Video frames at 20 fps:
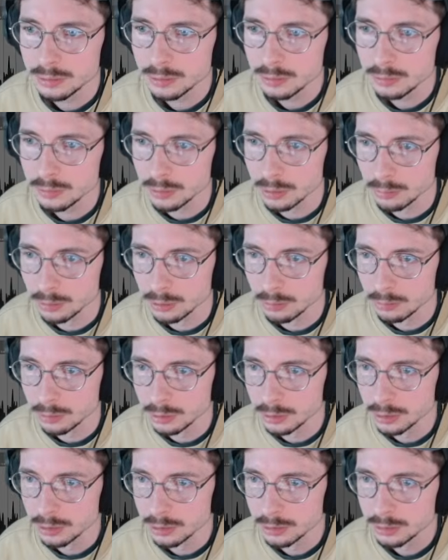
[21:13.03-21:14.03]

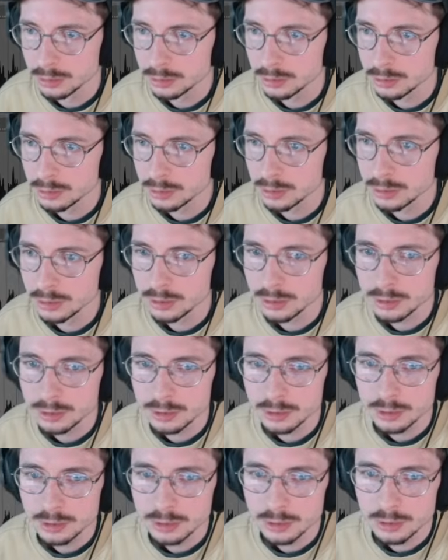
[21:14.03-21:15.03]
What?
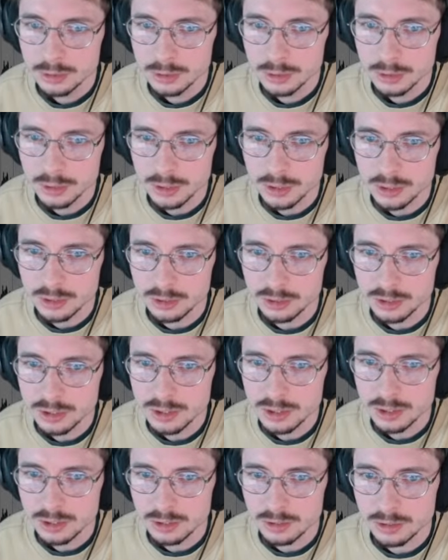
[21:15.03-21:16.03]
That's good,
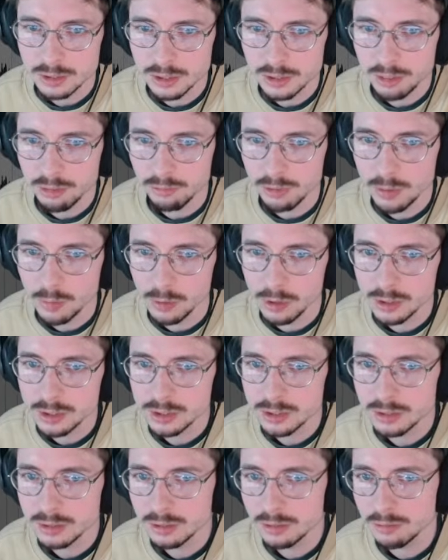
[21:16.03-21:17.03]
isn't it? No, 3
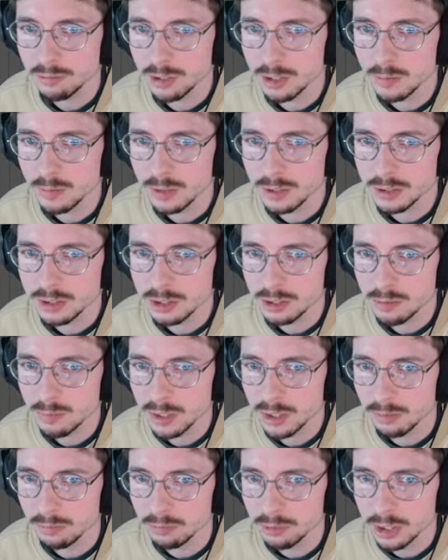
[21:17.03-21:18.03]
watts. 3 watts don't
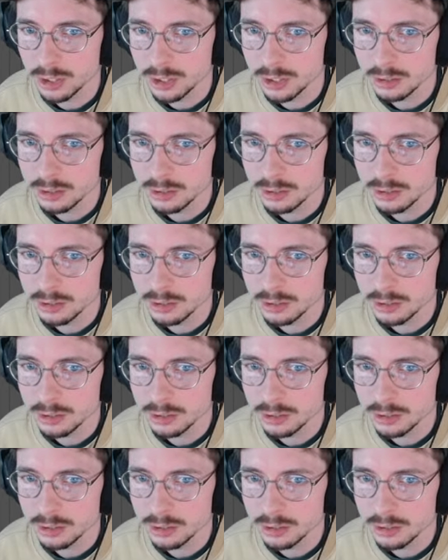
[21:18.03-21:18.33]
make a right.